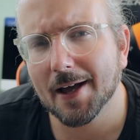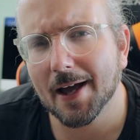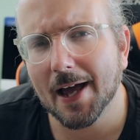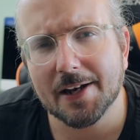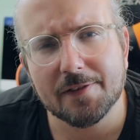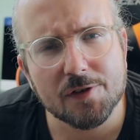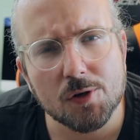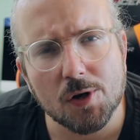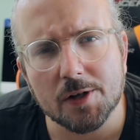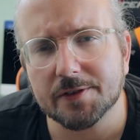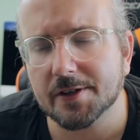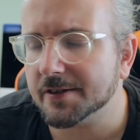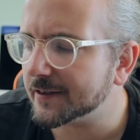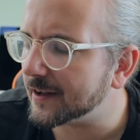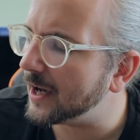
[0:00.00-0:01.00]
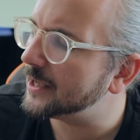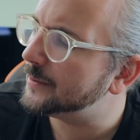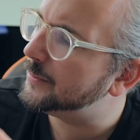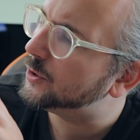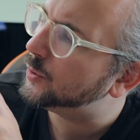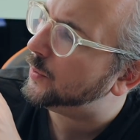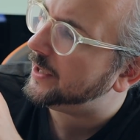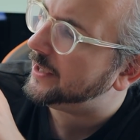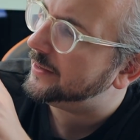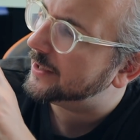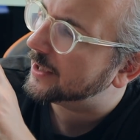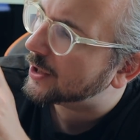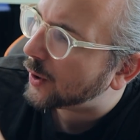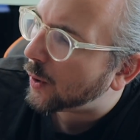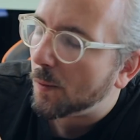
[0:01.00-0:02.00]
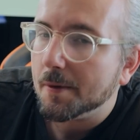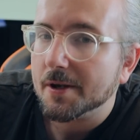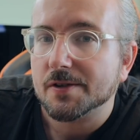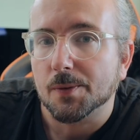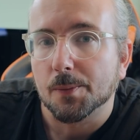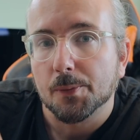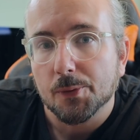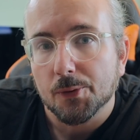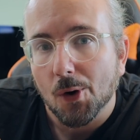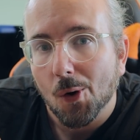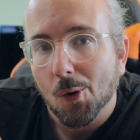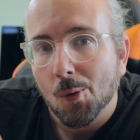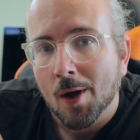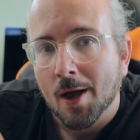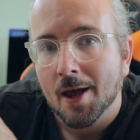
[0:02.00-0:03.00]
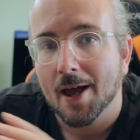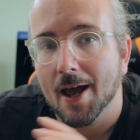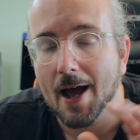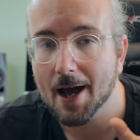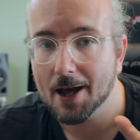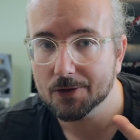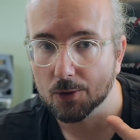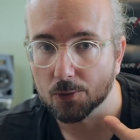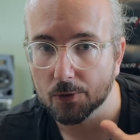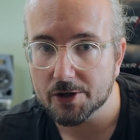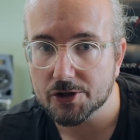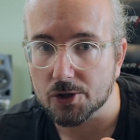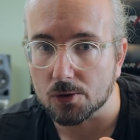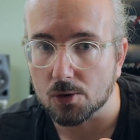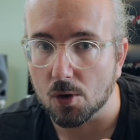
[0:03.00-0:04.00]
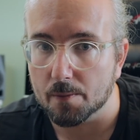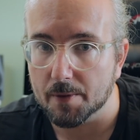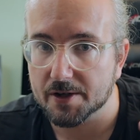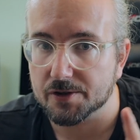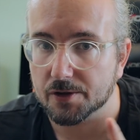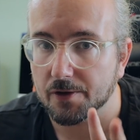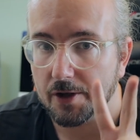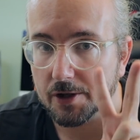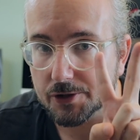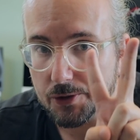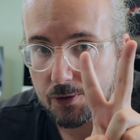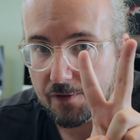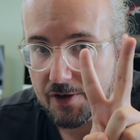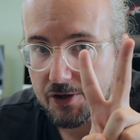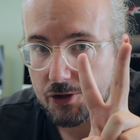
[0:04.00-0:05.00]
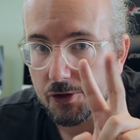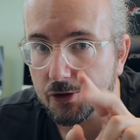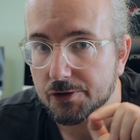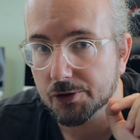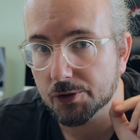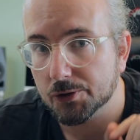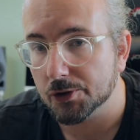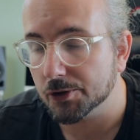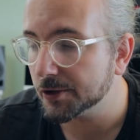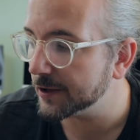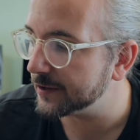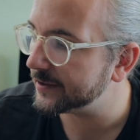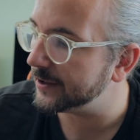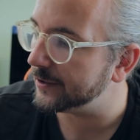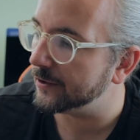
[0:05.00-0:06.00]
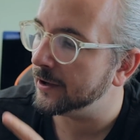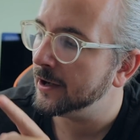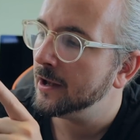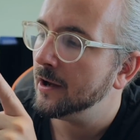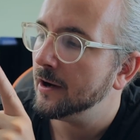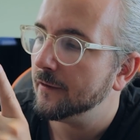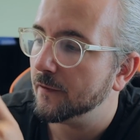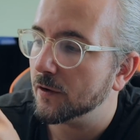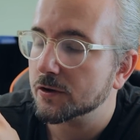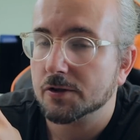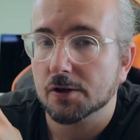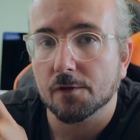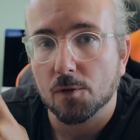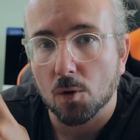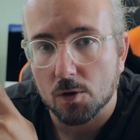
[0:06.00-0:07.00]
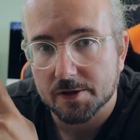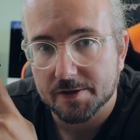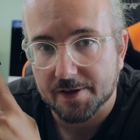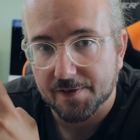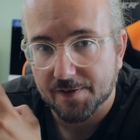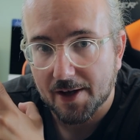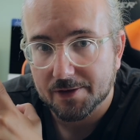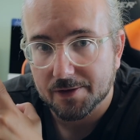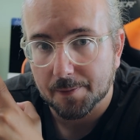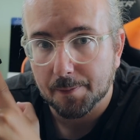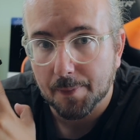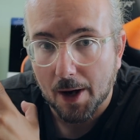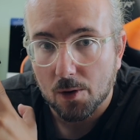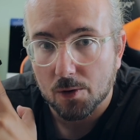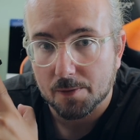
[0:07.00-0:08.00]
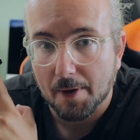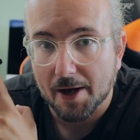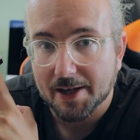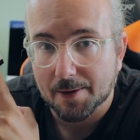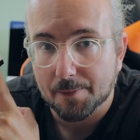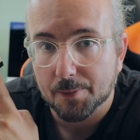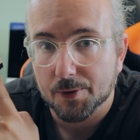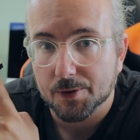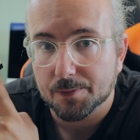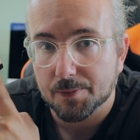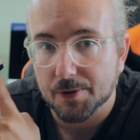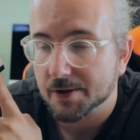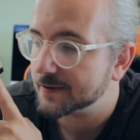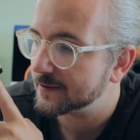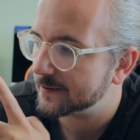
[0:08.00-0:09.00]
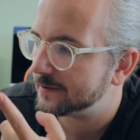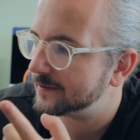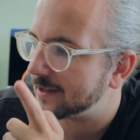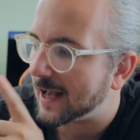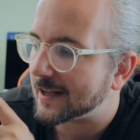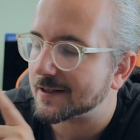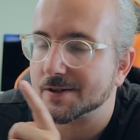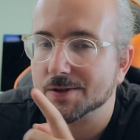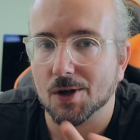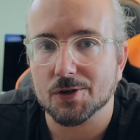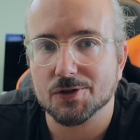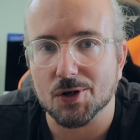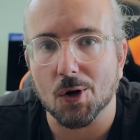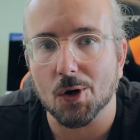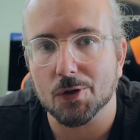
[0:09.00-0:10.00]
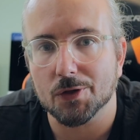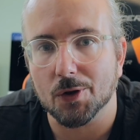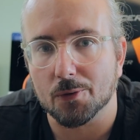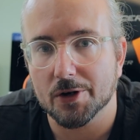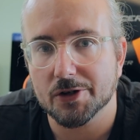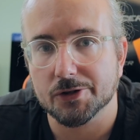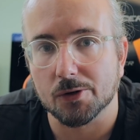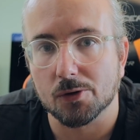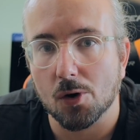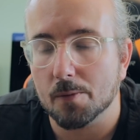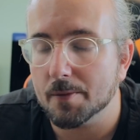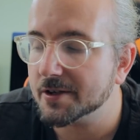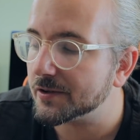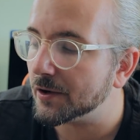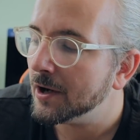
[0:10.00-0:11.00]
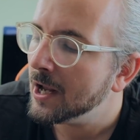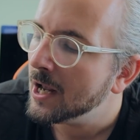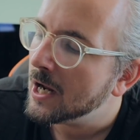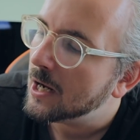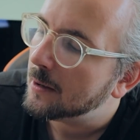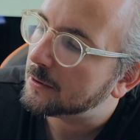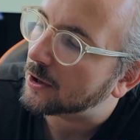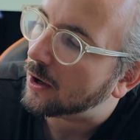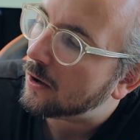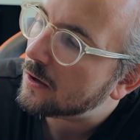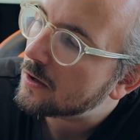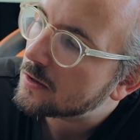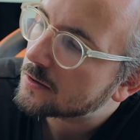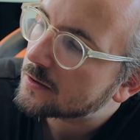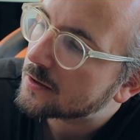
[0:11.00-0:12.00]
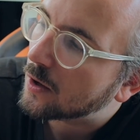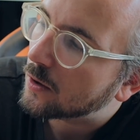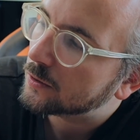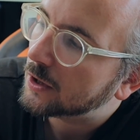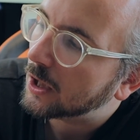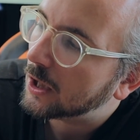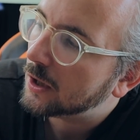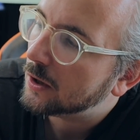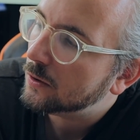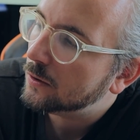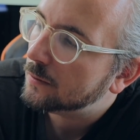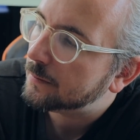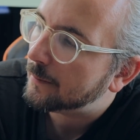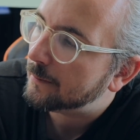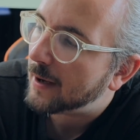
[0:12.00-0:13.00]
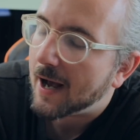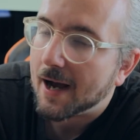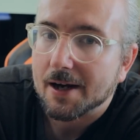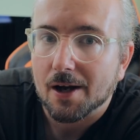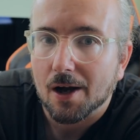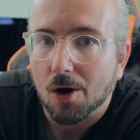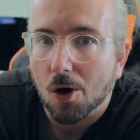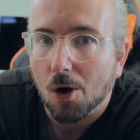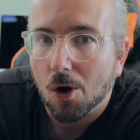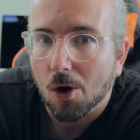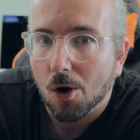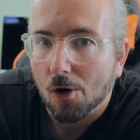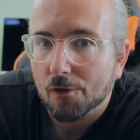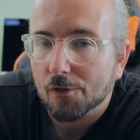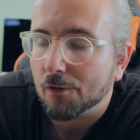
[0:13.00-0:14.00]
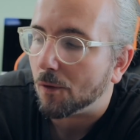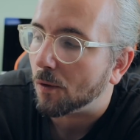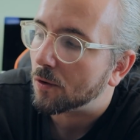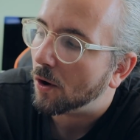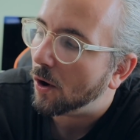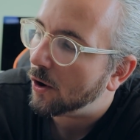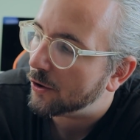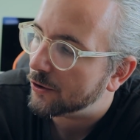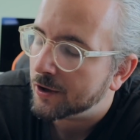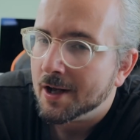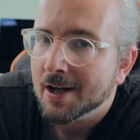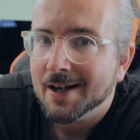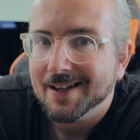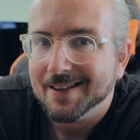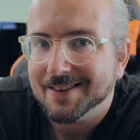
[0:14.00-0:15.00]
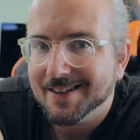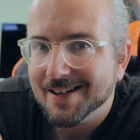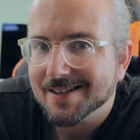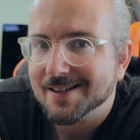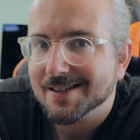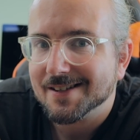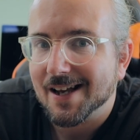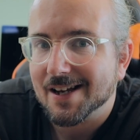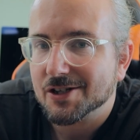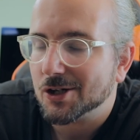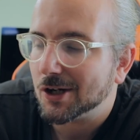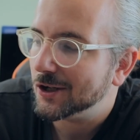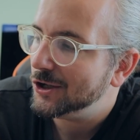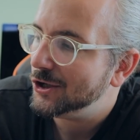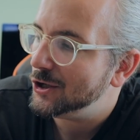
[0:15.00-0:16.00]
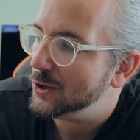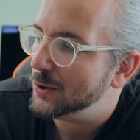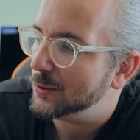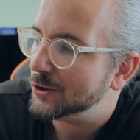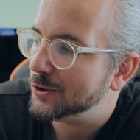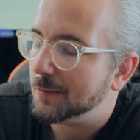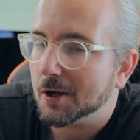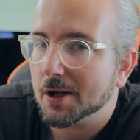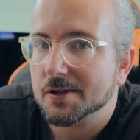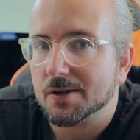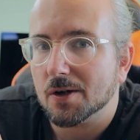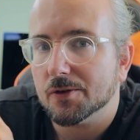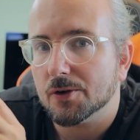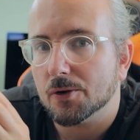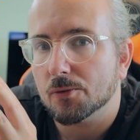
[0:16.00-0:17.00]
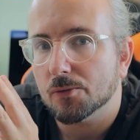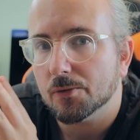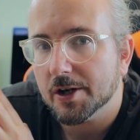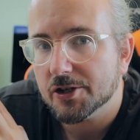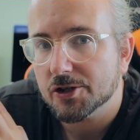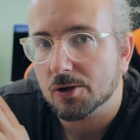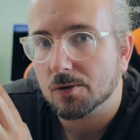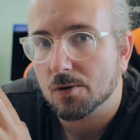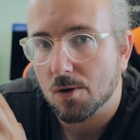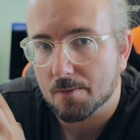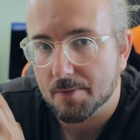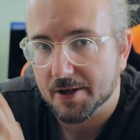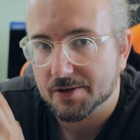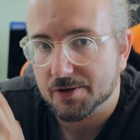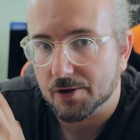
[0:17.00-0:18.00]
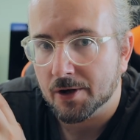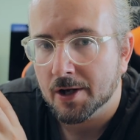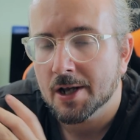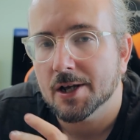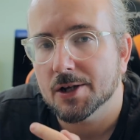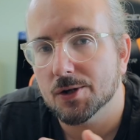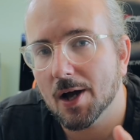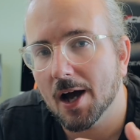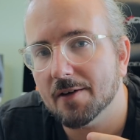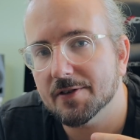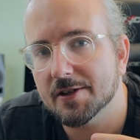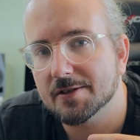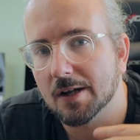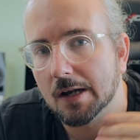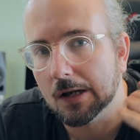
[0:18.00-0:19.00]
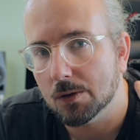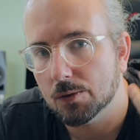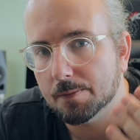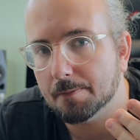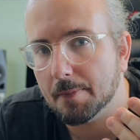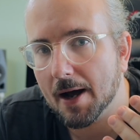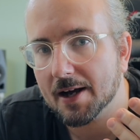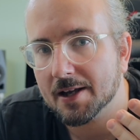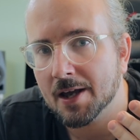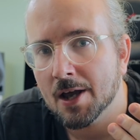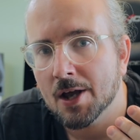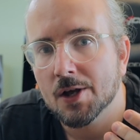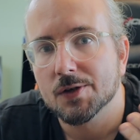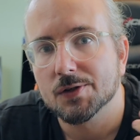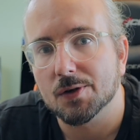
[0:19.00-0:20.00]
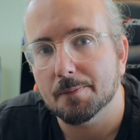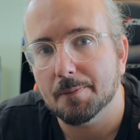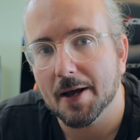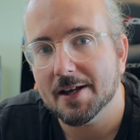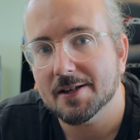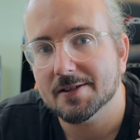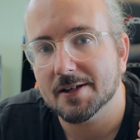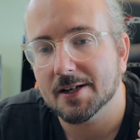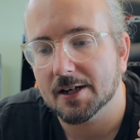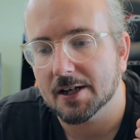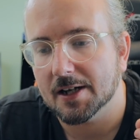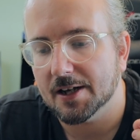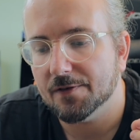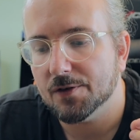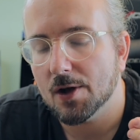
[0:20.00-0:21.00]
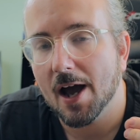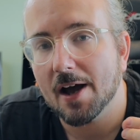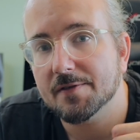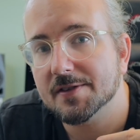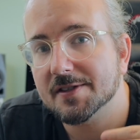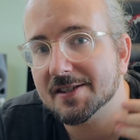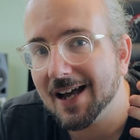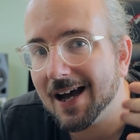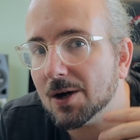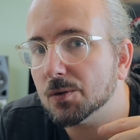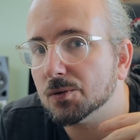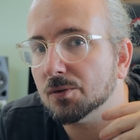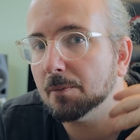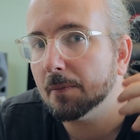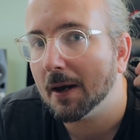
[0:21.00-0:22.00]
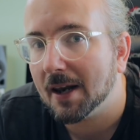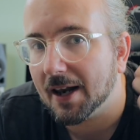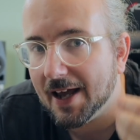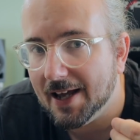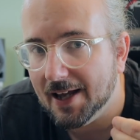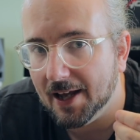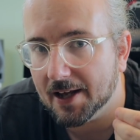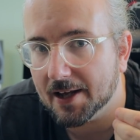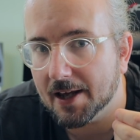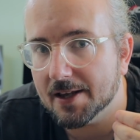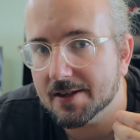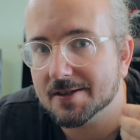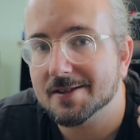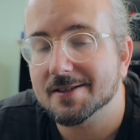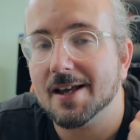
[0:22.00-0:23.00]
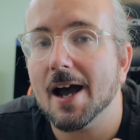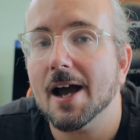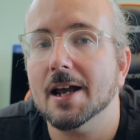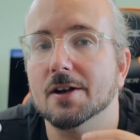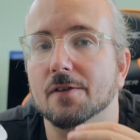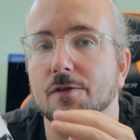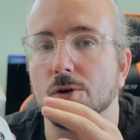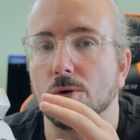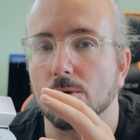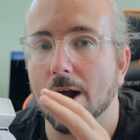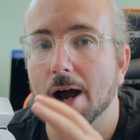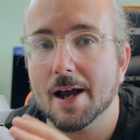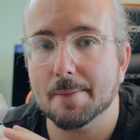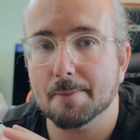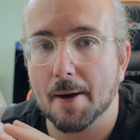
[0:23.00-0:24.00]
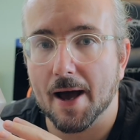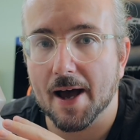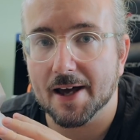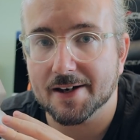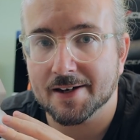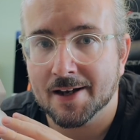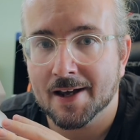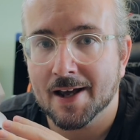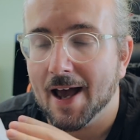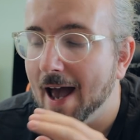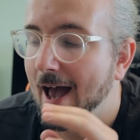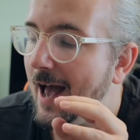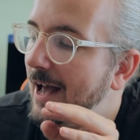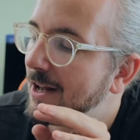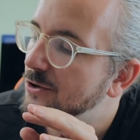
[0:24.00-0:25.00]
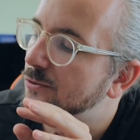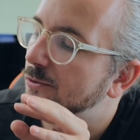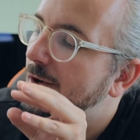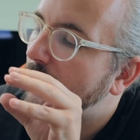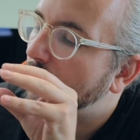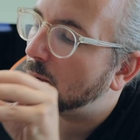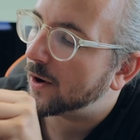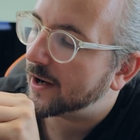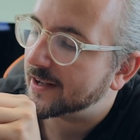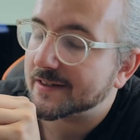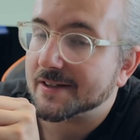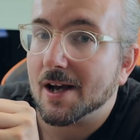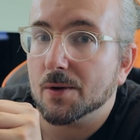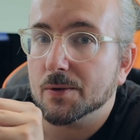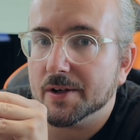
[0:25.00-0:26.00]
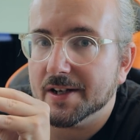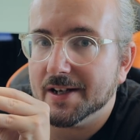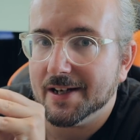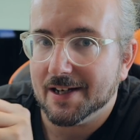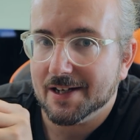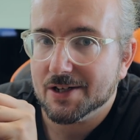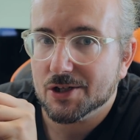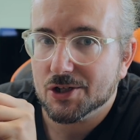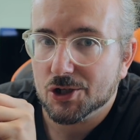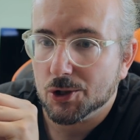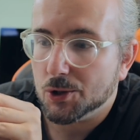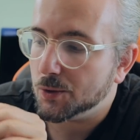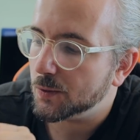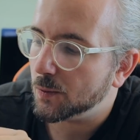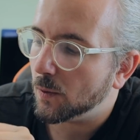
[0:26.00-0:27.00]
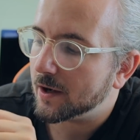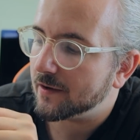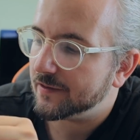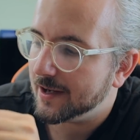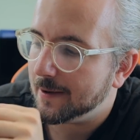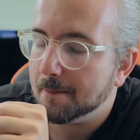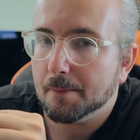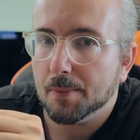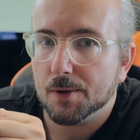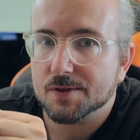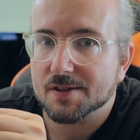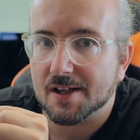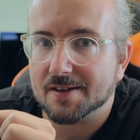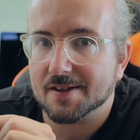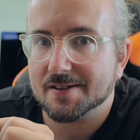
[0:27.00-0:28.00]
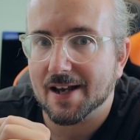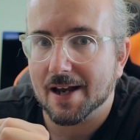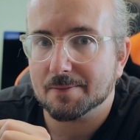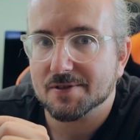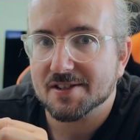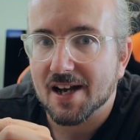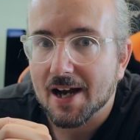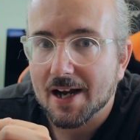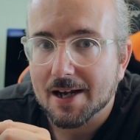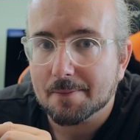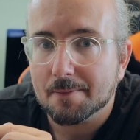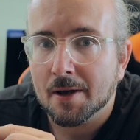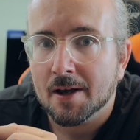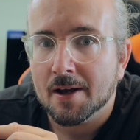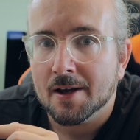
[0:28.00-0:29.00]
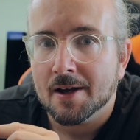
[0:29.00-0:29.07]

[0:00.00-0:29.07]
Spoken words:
And if you can't decide between the GoMixer Pro and the original GoMixer, there are two features you should consider. Firstly, of course, the phantom powered mic input, because that's not on the original GoMixer, but also the loop back off or on. This is actually huge because on the original GoMixer you have this loop back. So basically, if you have sound playing inside of your iPad and you're recording sound into one of the inputs at the same time,